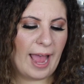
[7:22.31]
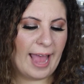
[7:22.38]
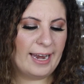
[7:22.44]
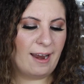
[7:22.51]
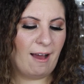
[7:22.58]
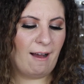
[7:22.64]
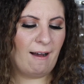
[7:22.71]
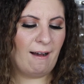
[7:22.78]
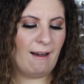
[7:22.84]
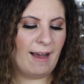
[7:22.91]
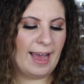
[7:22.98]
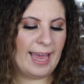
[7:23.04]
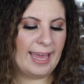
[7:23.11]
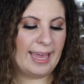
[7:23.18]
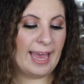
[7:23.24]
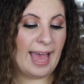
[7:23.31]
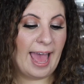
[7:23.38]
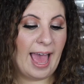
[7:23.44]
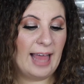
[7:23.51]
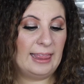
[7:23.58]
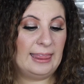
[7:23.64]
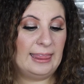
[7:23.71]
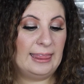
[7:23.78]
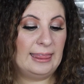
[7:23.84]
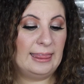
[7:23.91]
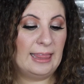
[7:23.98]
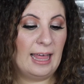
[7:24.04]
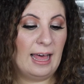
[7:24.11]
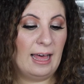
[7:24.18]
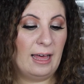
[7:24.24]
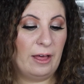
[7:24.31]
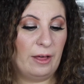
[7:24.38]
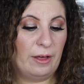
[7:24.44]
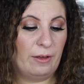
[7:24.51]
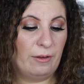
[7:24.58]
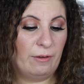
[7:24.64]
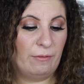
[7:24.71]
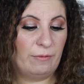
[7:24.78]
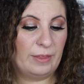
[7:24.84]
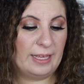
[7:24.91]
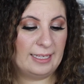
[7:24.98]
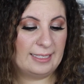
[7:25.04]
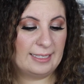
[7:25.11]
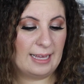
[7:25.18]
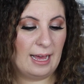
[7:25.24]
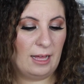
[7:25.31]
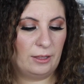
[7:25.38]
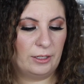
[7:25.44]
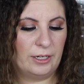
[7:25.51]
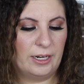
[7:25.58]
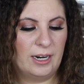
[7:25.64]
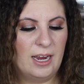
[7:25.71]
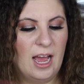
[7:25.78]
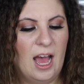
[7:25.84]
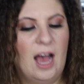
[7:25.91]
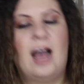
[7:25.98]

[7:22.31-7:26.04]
and I love this color.